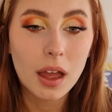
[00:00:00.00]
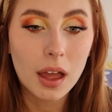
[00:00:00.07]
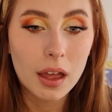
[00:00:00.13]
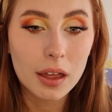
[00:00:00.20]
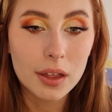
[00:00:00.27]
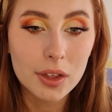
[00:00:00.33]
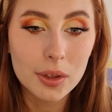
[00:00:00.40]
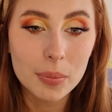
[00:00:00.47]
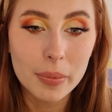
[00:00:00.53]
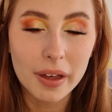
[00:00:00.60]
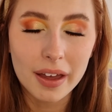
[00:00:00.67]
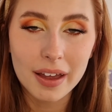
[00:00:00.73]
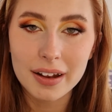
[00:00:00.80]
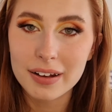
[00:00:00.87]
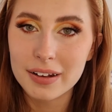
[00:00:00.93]
And
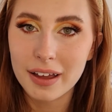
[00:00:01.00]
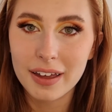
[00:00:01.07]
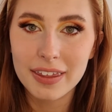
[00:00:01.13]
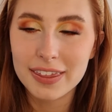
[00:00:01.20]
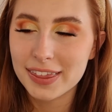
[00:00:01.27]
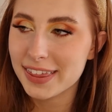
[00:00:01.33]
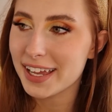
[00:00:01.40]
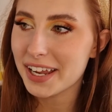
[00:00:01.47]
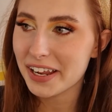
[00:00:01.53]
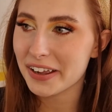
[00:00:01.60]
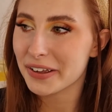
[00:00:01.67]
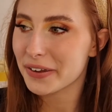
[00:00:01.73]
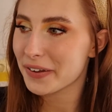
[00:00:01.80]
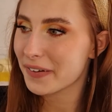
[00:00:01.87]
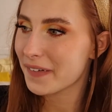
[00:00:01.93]
I
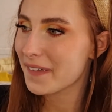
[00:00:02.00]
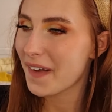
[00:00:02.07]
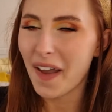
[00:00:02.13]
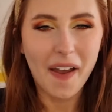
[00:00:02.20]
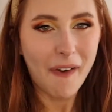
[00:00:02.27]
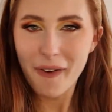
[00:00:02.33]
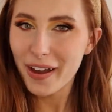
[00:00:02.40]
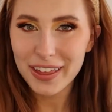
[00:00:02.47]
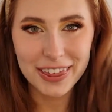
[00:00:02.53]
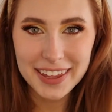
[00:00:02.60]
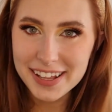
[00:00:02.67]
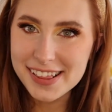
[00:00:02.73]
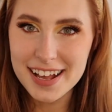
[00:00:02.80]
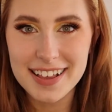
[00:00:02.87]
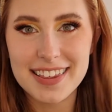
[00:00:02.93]
think
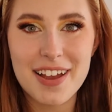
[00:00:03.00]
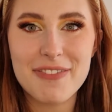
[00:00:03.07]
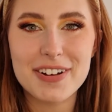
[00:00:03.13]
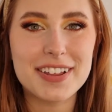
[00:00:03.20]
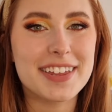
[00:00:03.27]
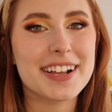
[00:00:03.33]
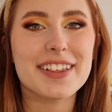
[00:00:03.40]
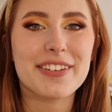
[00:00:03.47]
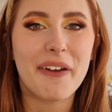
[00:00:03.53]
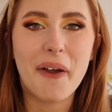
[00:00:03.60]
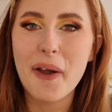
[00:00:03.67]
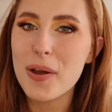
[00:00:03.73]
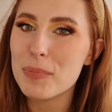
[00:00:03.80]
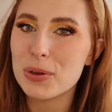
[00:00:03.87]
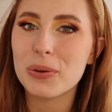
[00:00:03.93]
that's everything. So I
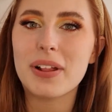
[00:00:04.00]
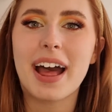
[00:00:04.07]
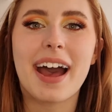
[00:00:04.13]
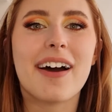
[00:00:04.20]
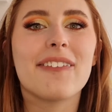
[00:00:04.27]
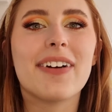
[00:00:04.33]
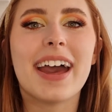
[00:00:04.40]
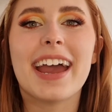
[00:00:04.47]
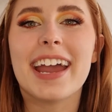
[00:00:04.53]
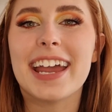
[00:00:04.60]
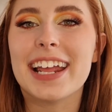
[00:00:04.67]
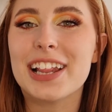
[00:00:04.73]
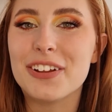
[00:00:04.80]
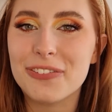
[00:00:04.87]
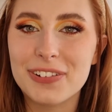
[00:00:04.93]
hope you all have
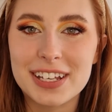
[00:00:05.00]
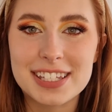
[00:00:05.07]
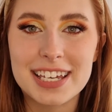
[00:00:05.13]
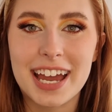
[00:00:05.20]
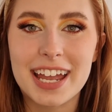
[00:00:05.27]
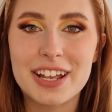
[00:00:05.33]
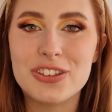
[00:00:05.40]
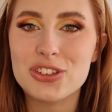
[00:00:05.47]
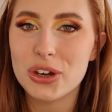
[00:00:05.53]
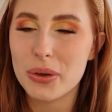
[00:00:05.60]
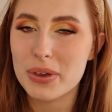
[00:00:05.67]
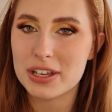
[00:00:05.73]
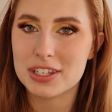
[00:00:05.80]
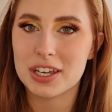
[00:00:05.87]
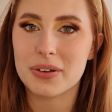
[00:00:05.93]
a lovely day. Enjoy
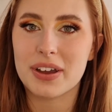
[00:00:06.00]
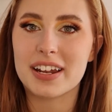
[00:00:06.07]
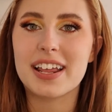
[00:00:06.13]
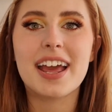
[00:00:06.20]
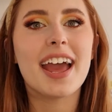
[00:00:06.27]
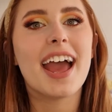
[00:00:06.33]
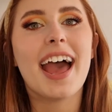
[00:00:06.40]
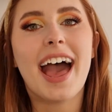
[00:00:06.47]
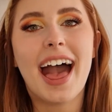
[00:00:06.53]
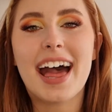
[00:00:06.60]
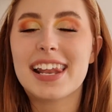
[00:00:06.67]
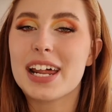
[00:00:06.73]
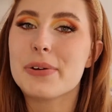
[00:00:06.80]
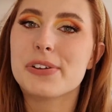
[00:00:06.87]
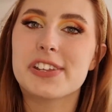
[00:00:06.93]
what you're doing,
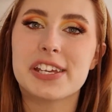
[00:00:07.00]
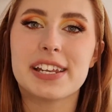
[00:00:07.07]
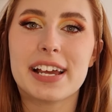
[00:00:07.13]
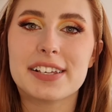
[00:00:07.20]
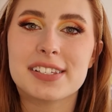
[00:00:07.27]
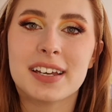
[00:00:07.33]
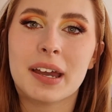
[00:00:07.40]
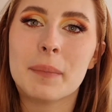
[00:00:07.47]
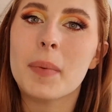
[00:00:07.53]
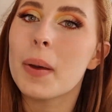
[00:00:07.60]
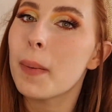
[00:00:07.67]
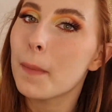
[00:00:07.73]
and I will see you next time.